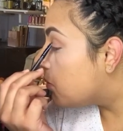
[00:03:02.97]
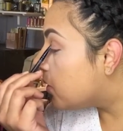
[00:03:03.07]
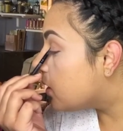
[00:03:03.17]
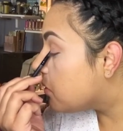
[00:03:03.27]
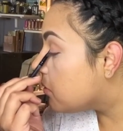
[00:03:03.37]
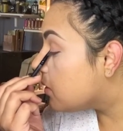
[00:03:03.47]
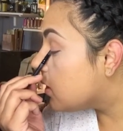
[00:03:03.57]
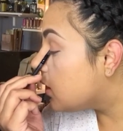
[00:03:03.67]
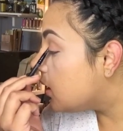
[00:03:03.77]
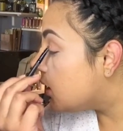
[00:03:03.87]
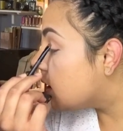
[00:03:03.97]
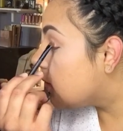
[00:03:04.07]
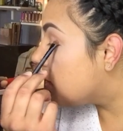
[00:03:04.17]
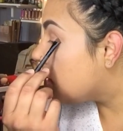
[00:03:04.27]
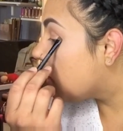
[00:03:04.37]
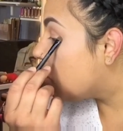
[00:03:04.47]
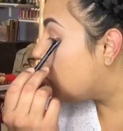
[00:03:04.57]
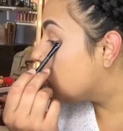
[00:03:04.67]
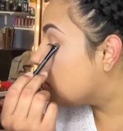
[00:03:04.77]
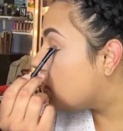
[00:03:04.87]
But it really didn't give me that
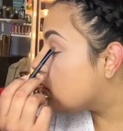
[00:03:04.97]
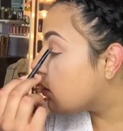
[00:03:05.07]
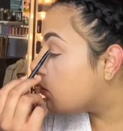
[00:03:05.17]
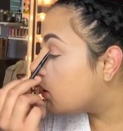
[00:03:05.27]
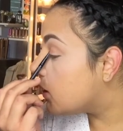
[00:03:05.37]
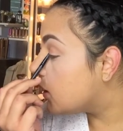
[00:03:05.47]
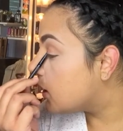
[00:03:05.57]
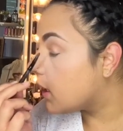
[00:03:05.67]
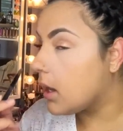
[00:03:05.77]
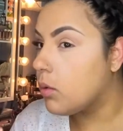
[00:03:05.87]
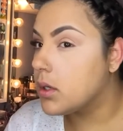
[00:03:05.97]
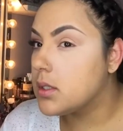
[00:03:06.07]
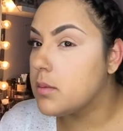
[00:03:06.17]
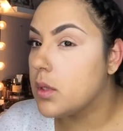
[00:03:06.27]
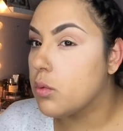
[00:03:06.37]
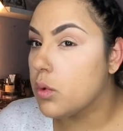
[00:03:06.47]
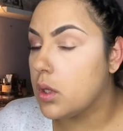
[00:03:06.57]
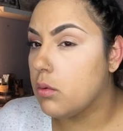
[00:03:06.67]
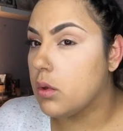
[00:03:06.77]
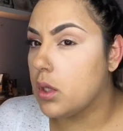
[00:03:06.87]
gold color I wanted. Like, I wanted something
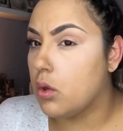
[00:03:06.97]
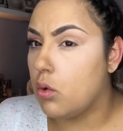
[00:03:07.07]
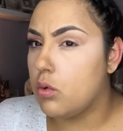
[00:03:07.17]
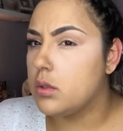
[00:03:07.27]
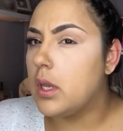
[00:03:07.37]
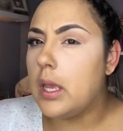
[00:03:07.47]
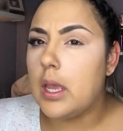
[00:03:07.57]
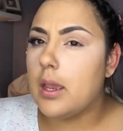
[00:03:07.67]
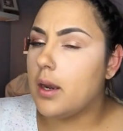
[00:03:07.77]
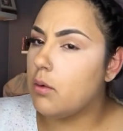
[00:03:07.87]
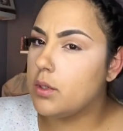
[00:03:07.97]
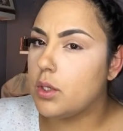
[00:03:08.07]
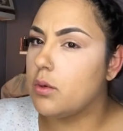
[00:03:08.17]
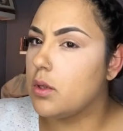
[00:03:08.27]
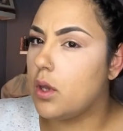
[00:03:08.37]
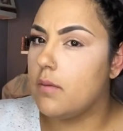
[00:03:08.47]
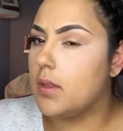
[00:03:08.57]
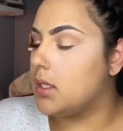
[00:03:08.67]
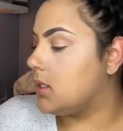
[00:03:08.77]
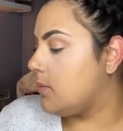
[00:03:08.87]
really, really gold, and I wish I would have thought of
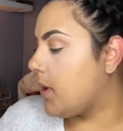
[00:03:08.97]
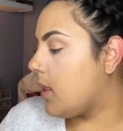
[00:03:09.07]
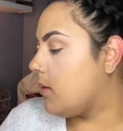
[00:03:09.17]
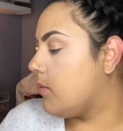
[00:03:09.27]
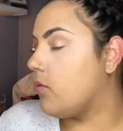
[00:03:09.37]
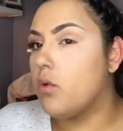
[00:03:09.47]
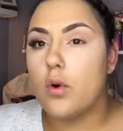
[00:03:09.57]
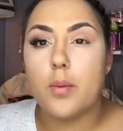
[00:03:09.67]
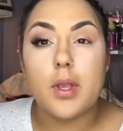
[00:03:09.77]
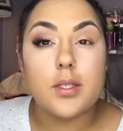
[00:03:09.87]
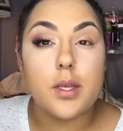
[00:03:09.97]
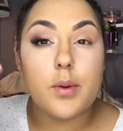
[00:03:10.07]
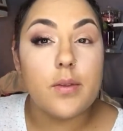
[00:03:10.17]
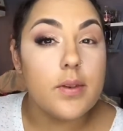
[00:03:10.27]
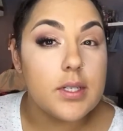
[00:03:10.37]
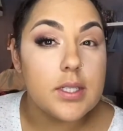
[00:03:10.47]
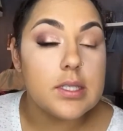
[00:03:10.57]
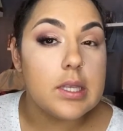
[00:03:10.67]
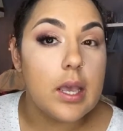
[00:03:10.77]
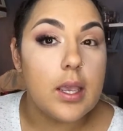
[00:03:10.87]
the unzip palette before, because I already finished
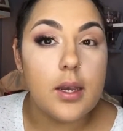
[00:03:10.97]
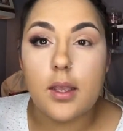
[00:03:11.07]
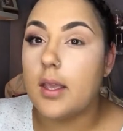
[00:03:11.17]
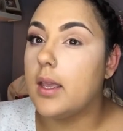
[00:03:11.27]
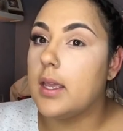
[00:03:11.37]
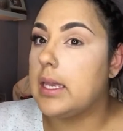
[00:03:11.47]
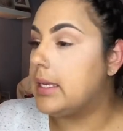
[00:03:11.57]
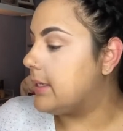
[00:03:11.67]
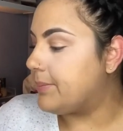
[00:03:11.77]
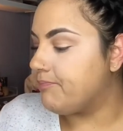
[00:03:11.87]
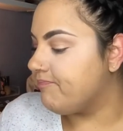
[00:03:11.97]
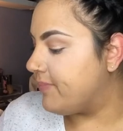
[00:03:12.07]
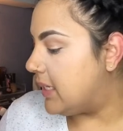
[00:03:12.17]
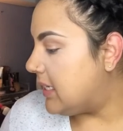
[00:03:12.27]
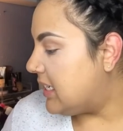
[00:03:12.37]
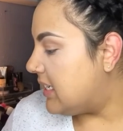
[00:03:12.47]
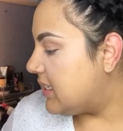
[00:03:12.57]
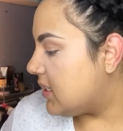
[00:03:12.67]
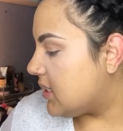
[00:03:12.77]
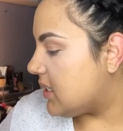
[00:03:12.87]
this side and
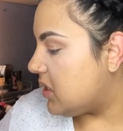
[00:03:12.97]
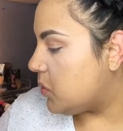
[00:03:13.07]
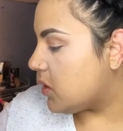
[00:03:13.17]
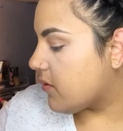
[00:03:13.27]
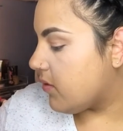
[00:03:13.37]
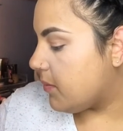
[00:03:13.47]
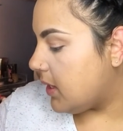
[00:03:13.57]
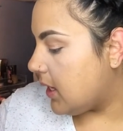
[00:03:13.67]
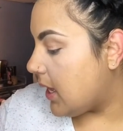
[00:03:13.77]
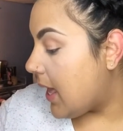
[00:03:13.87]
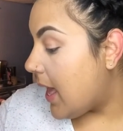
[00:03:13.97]
it just didn't work for me.